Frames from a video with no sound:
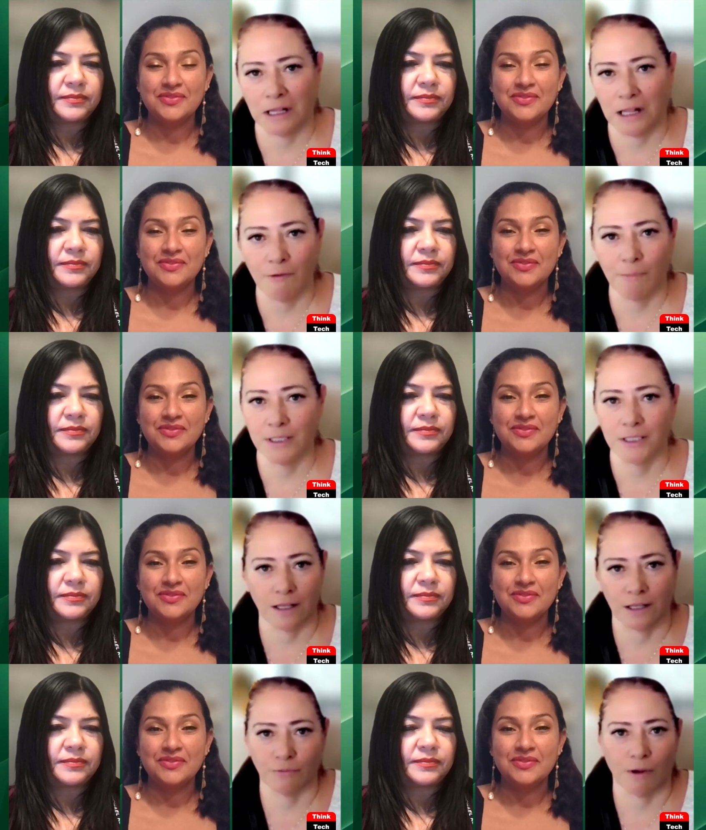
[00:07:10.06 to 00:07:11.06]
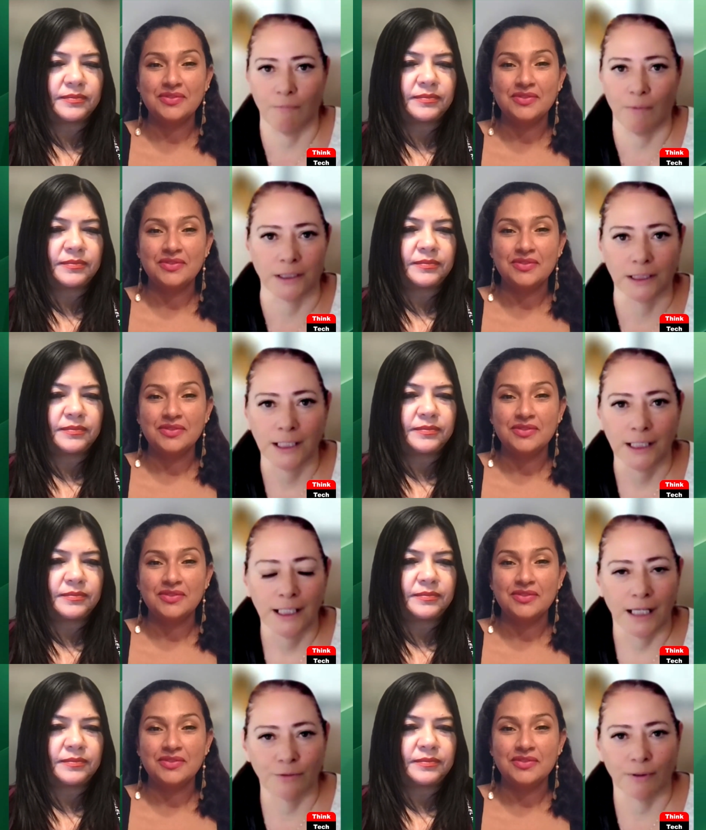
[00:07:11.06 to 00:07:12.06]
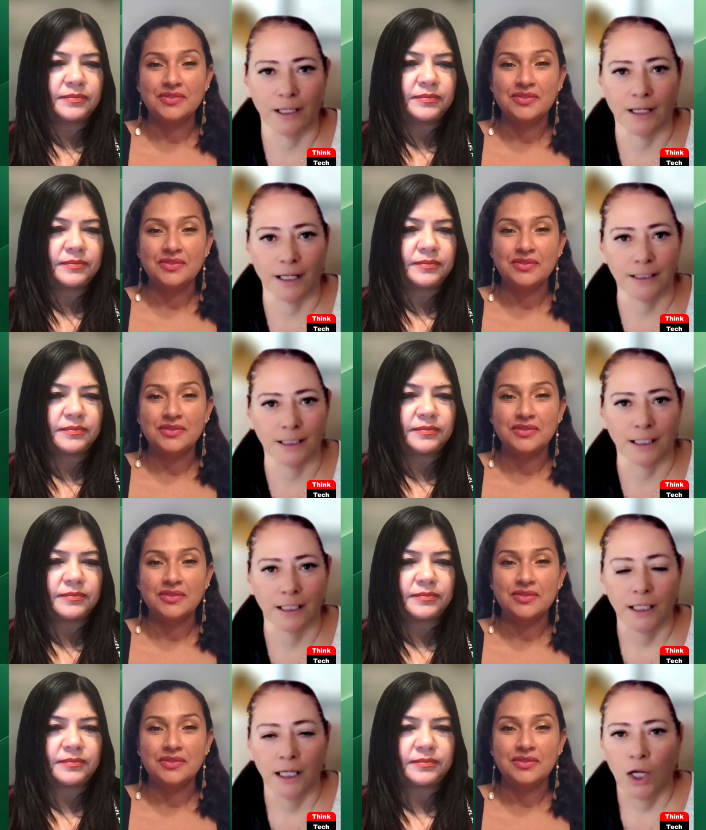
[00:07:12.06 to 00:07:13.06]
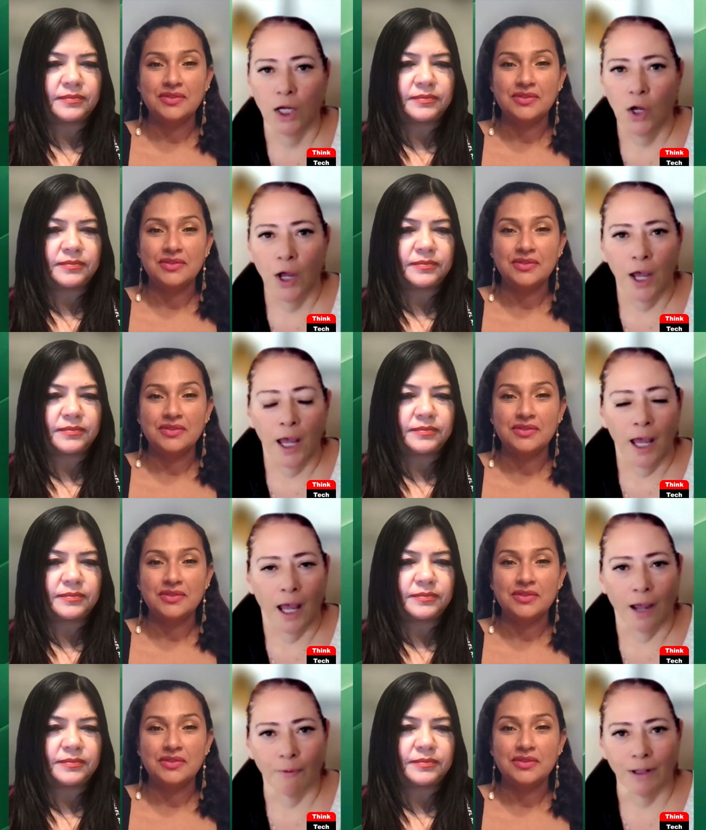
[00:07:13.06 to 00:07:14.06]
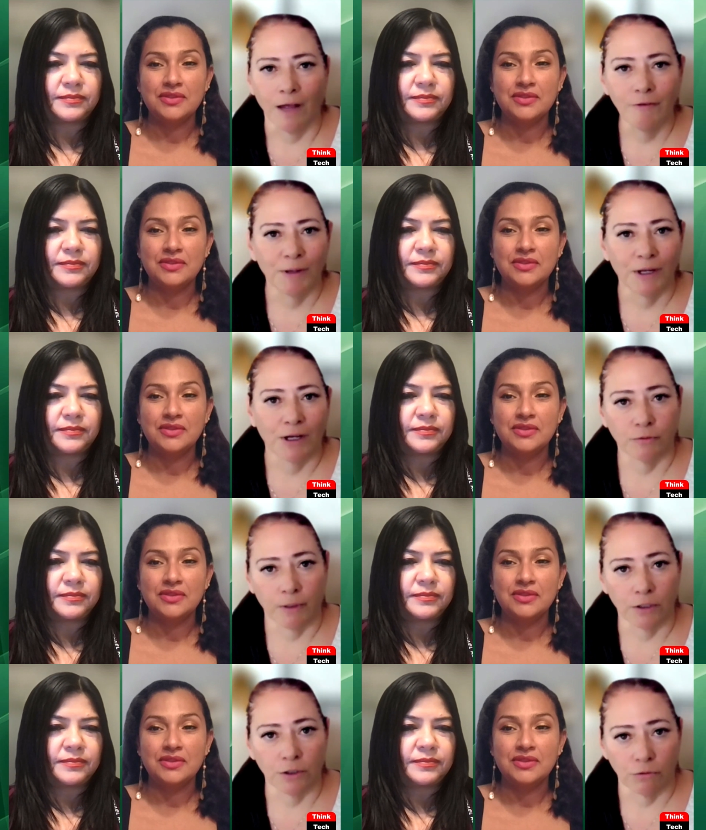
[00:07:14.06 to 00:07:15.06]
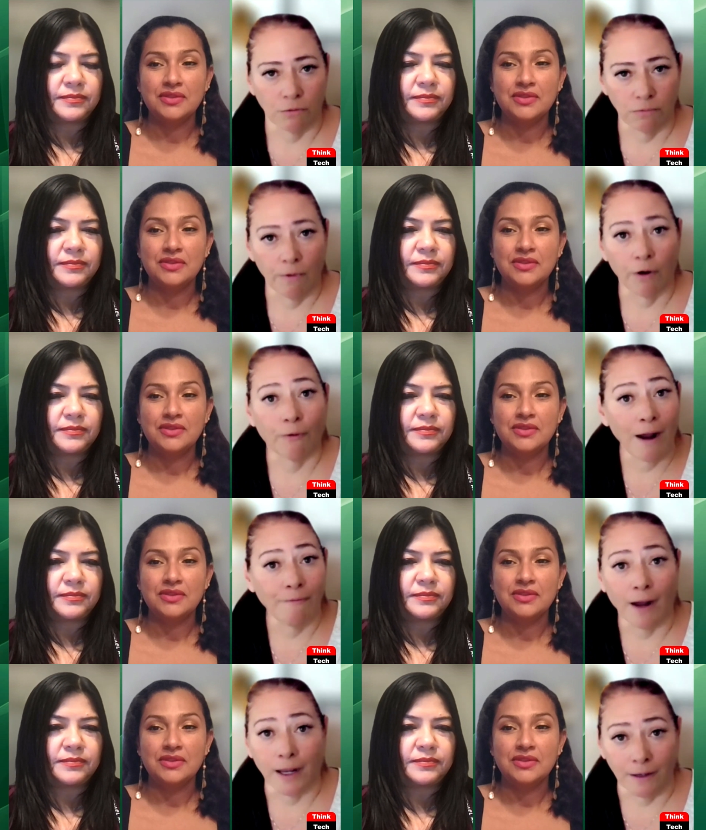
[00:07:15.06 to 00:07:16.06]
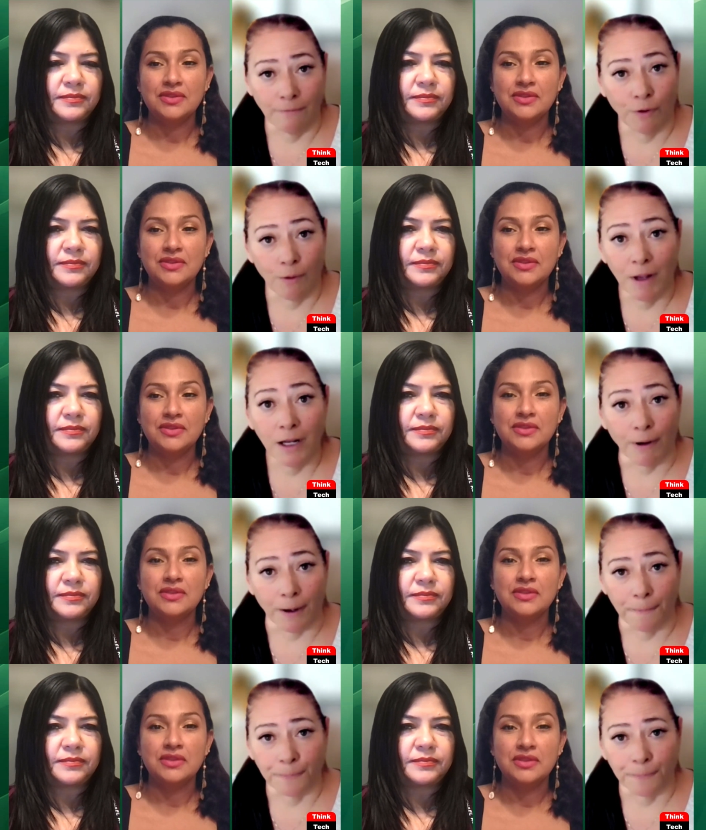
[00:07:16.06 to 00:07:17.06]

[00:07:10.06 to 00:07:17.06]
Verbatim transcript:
Speaker 1: 11 months out of the 12 months in 2019. And we loved it because we can do grant writing from anywhere.